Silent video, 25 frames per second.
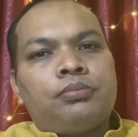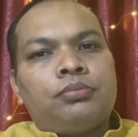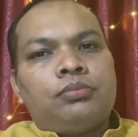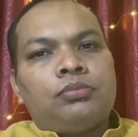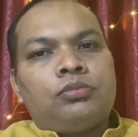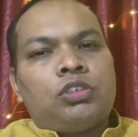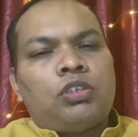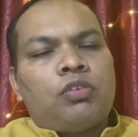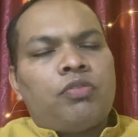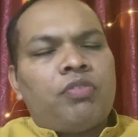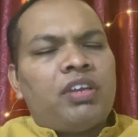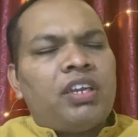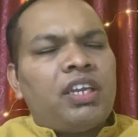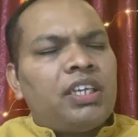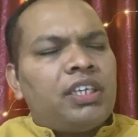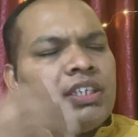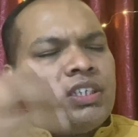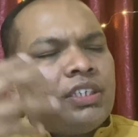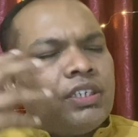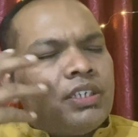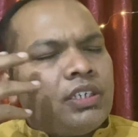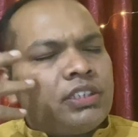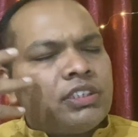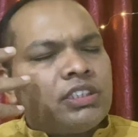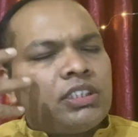Now, when I
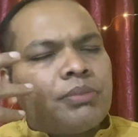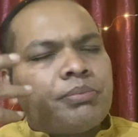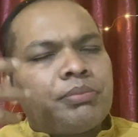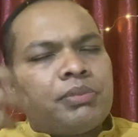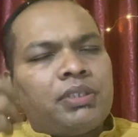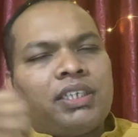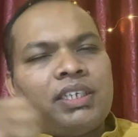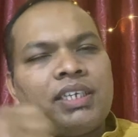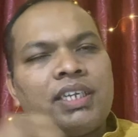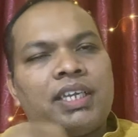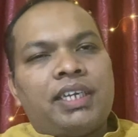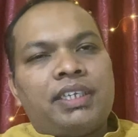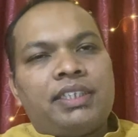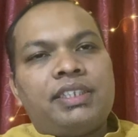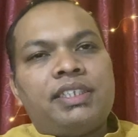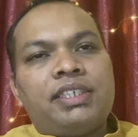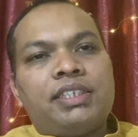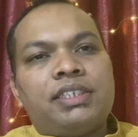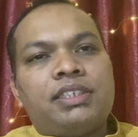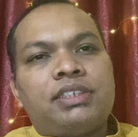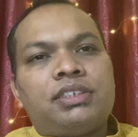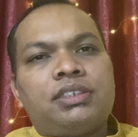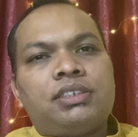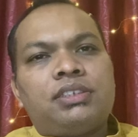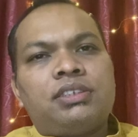hear something like
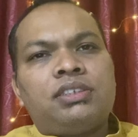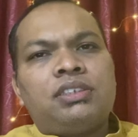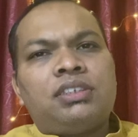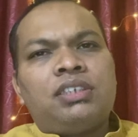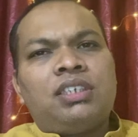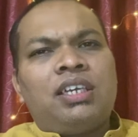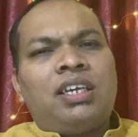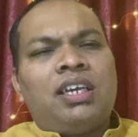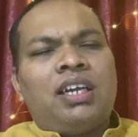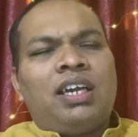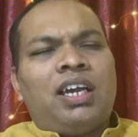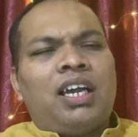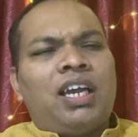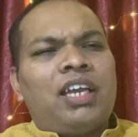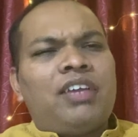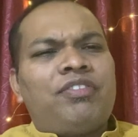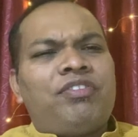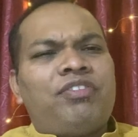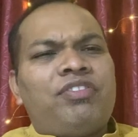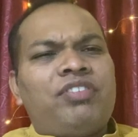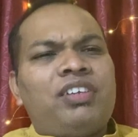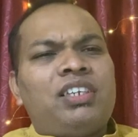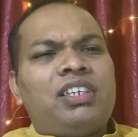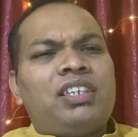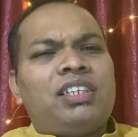this, I
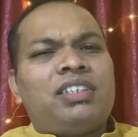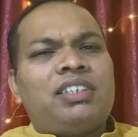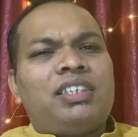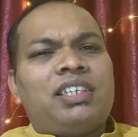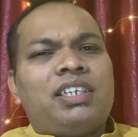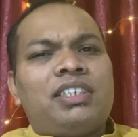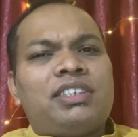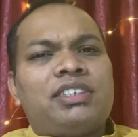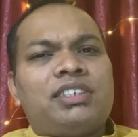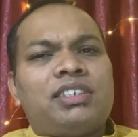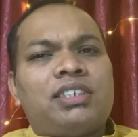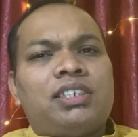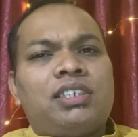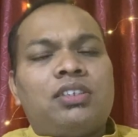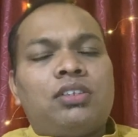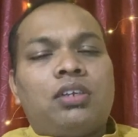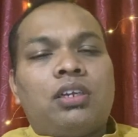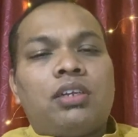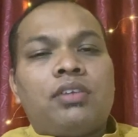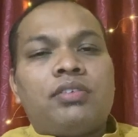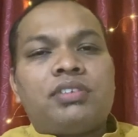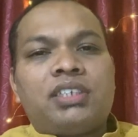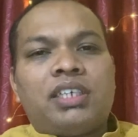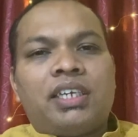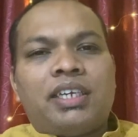feel there is a lot
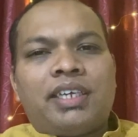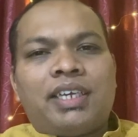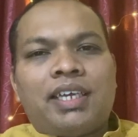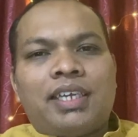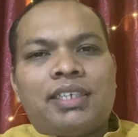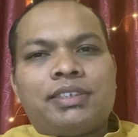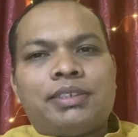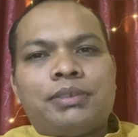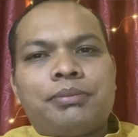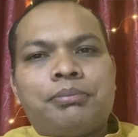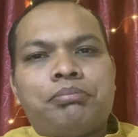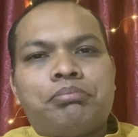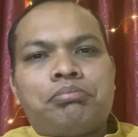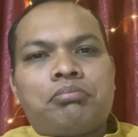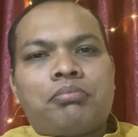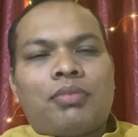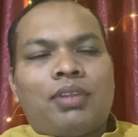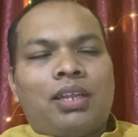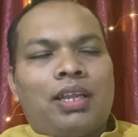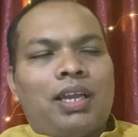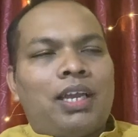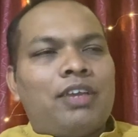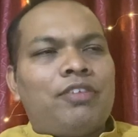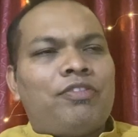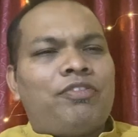of sarcasm.
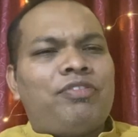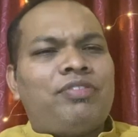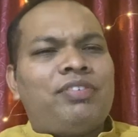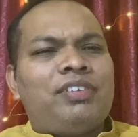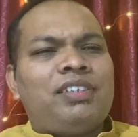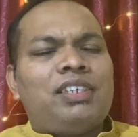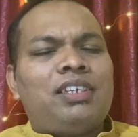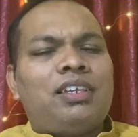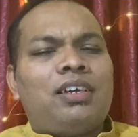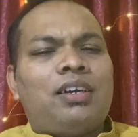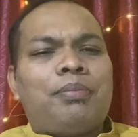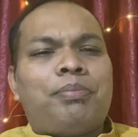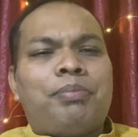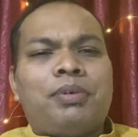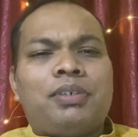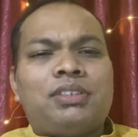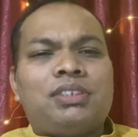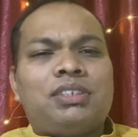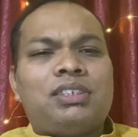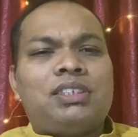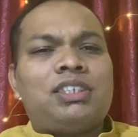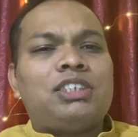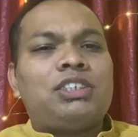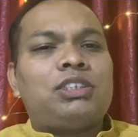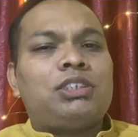I feel a
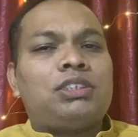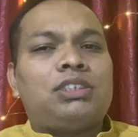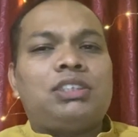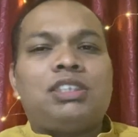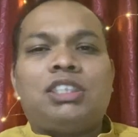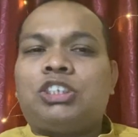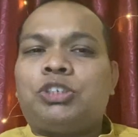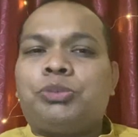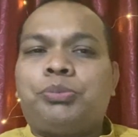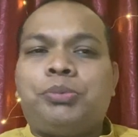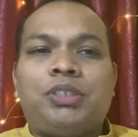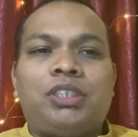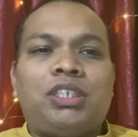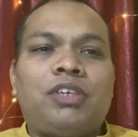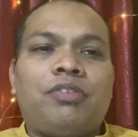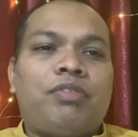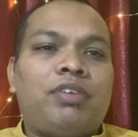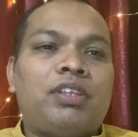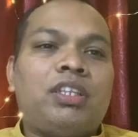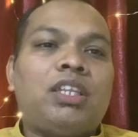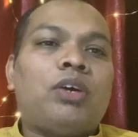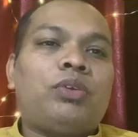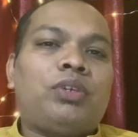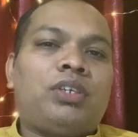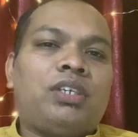person is just speaking
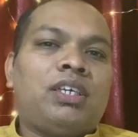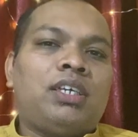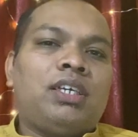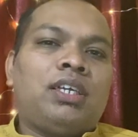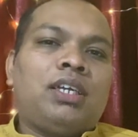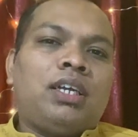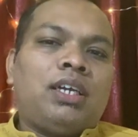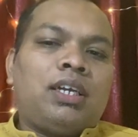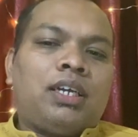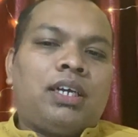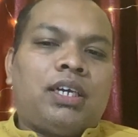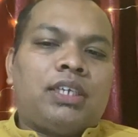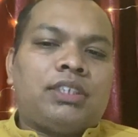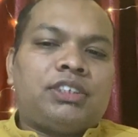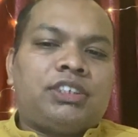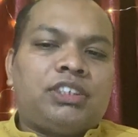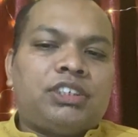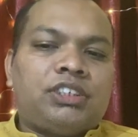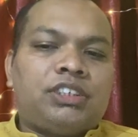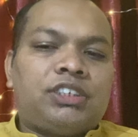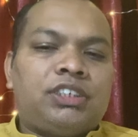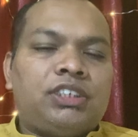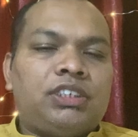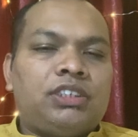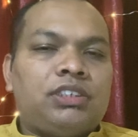without
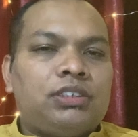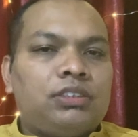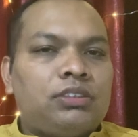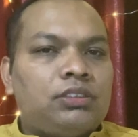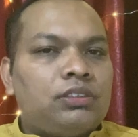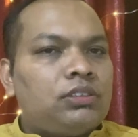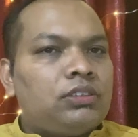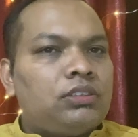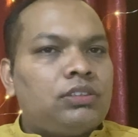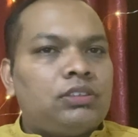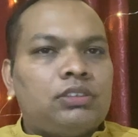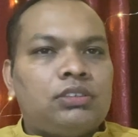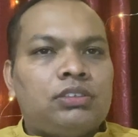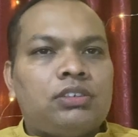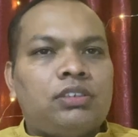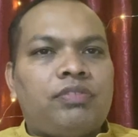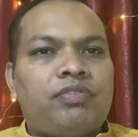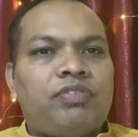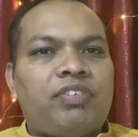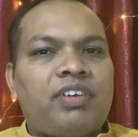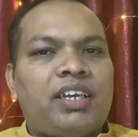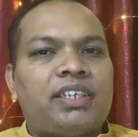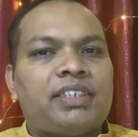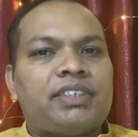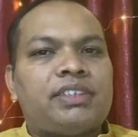considering the
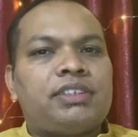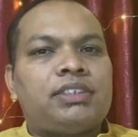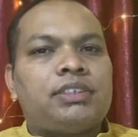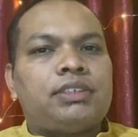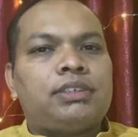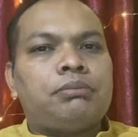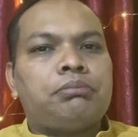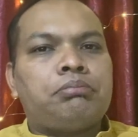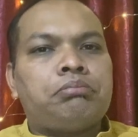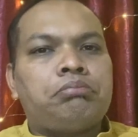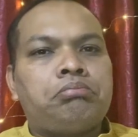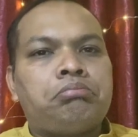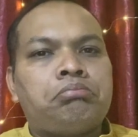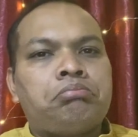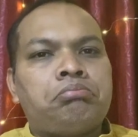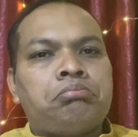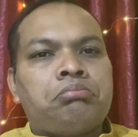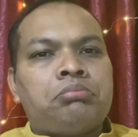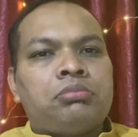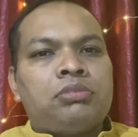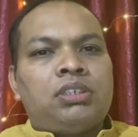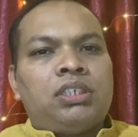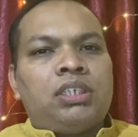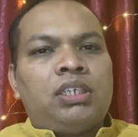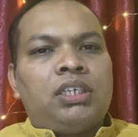facts.
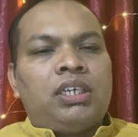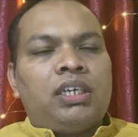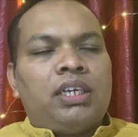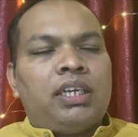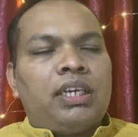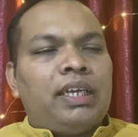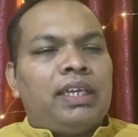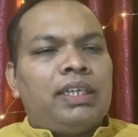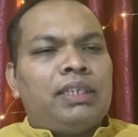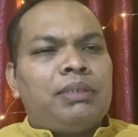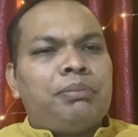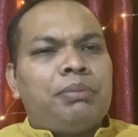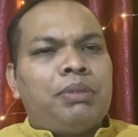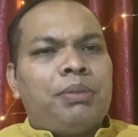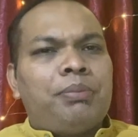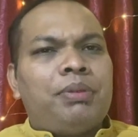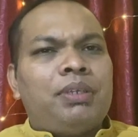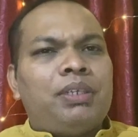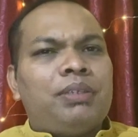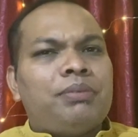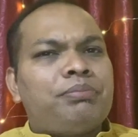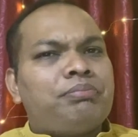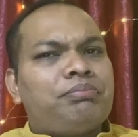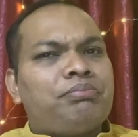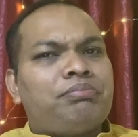And maybe